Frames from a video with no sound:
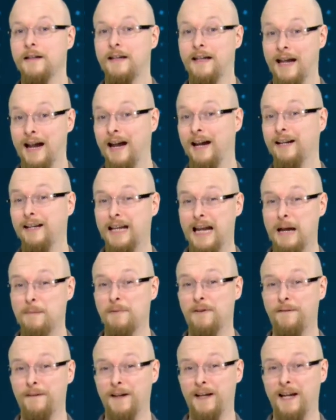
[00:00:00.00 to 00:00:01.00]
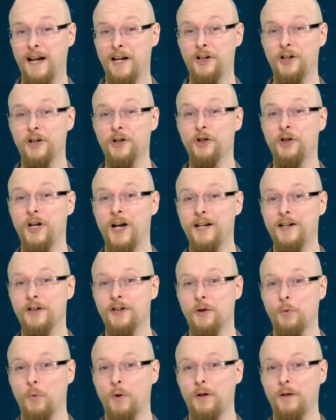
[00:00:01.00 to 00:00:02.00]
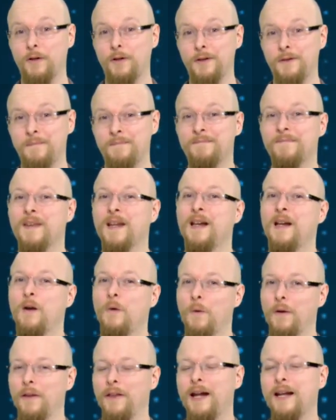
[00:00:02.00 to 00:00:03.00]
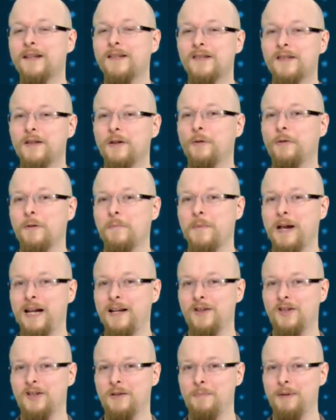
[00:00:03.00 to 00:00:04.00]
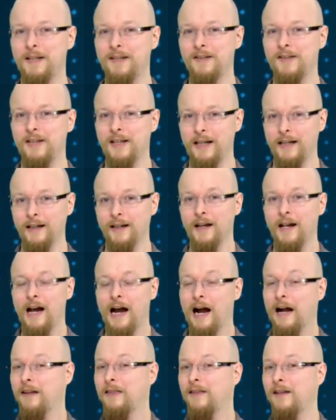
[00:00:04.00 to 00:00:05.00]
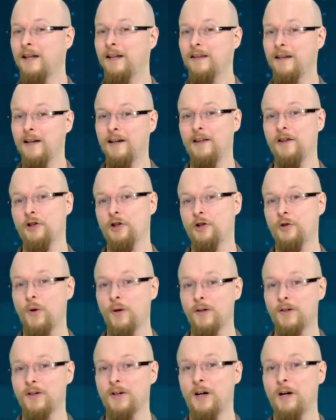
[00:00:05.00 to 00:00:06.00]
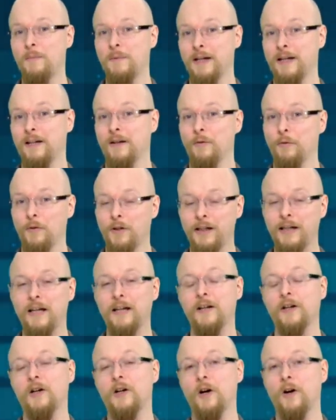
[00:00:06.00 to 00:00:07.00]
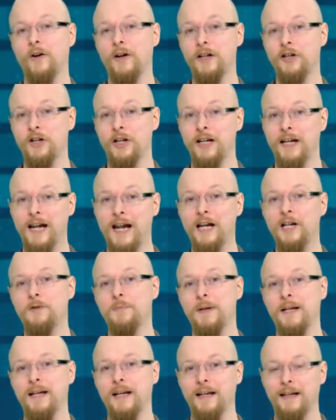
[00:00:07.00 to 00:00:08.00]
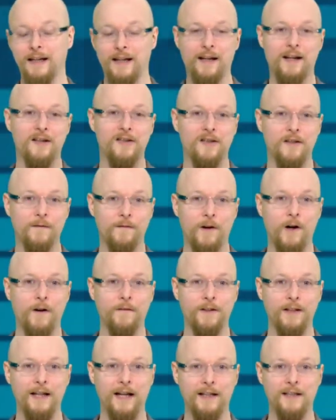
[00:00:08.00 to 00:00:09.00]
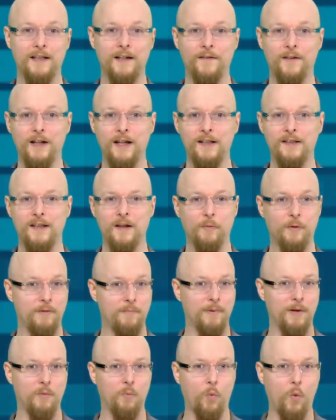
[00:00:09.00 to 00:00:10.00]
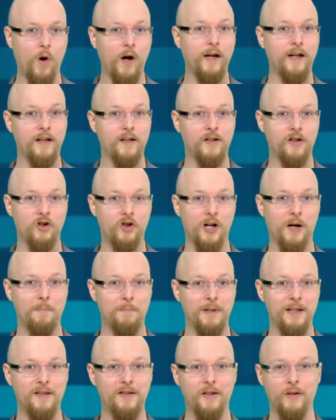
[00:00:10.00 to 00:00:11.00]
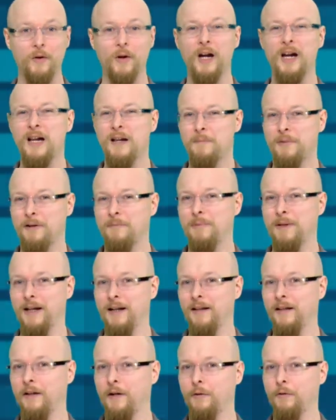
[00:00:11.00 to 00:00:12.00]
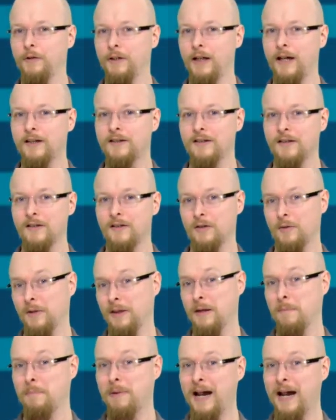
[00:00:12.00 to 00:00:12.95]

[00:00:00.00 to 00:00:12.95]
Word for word: Can gamification change the world? Well, that still remains to be seen. I think that in the short term, it can really encourage engagement and get us involved in activities that we've been wanting to jump into, but have been a little reluctant to in the